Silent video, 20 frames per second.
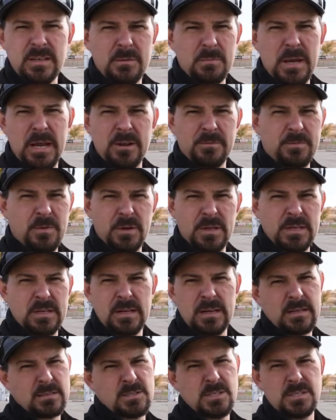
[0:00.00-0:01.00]
The manifold, it,
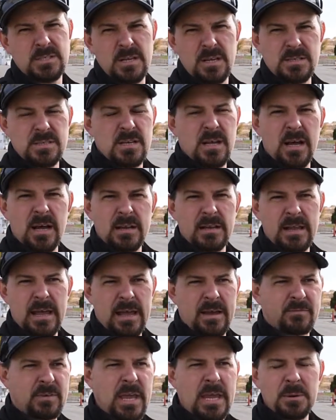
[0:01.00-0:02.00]
it just does not
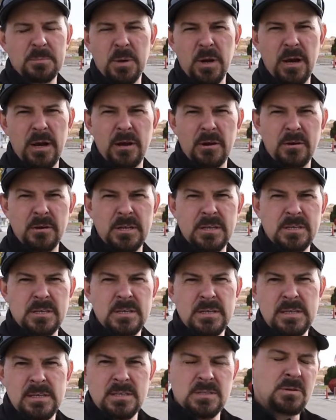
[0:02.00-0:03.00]
have gate priority.
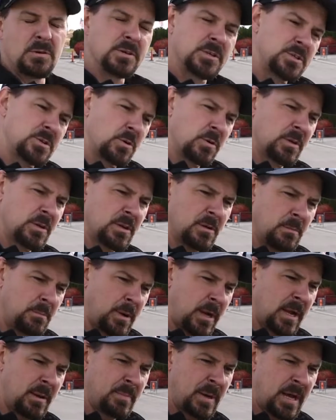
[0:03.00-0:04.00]
So I shortened them
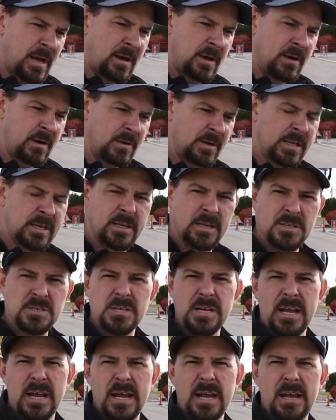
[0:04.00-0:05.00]
by about an inch
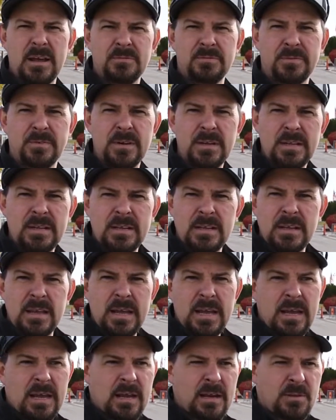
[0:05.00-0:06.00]
and a half
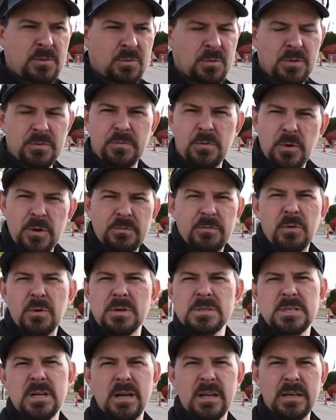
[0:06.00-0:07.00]
and threw the
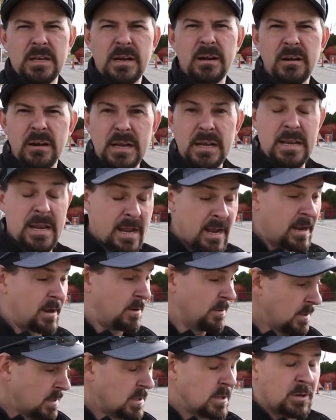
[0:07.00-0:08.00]
44s on there. And
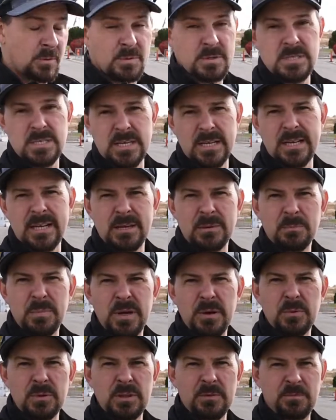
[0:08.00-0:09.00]
now we're seeing it.
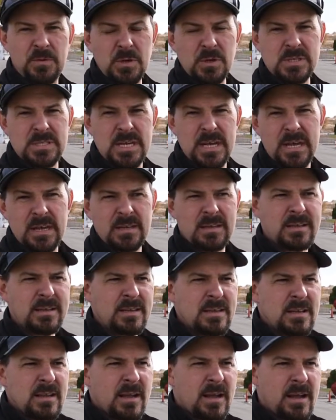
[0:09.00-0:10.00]
But with the FuelTech,
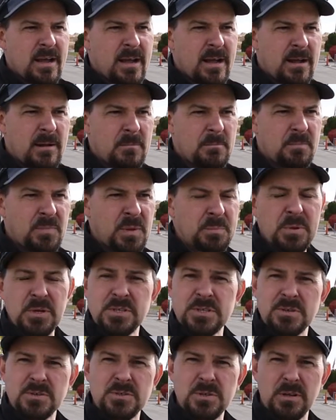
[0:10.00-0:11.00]
um, the
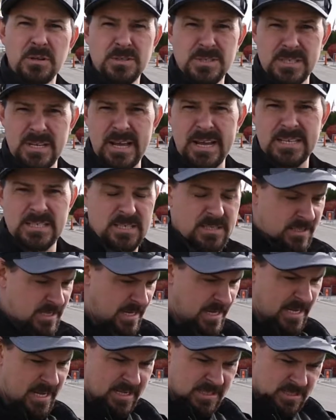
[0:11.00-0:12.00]
boost controller is nice because
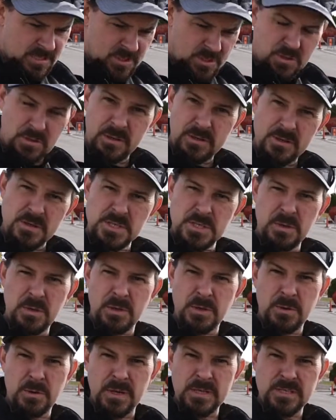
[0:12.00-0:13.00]
it has two little
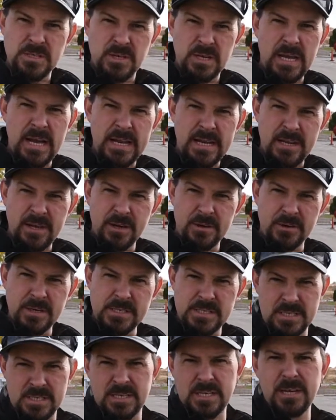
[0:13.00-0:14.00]
solenoids and you got
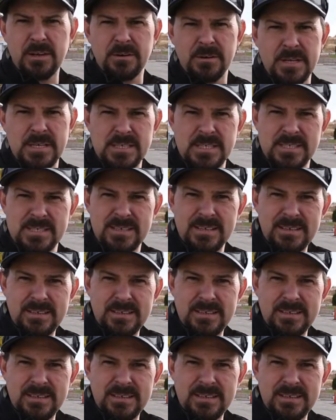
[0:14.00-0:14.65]
increase and decrease.